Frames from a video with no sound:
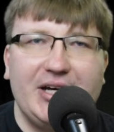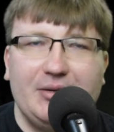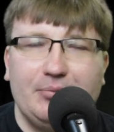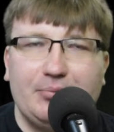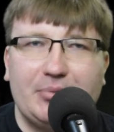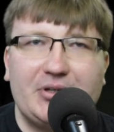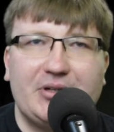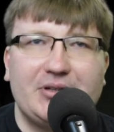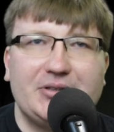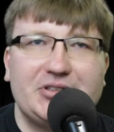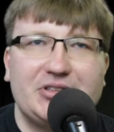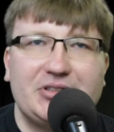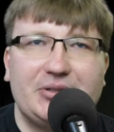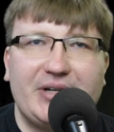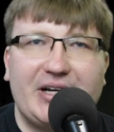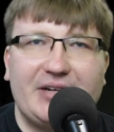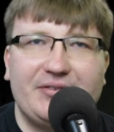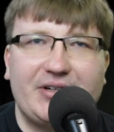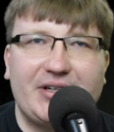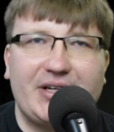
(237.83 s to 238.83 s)
but also
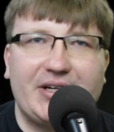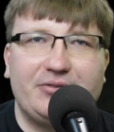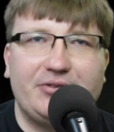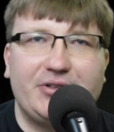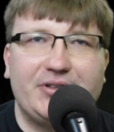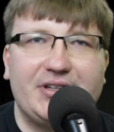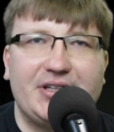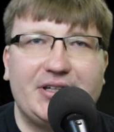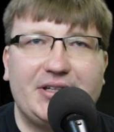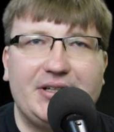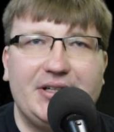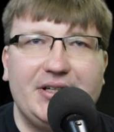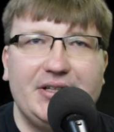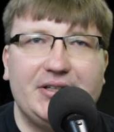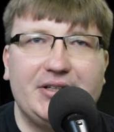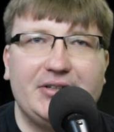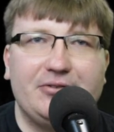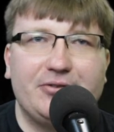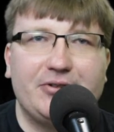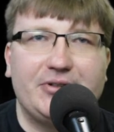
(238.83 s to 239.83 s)
having everything
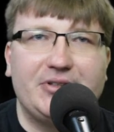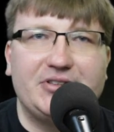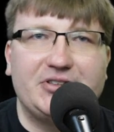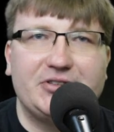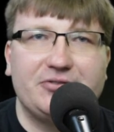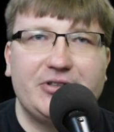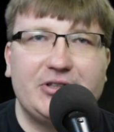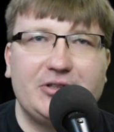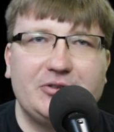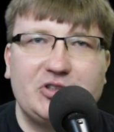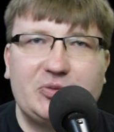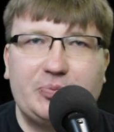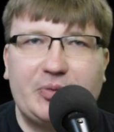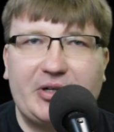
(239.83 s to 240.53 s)
needed for his films by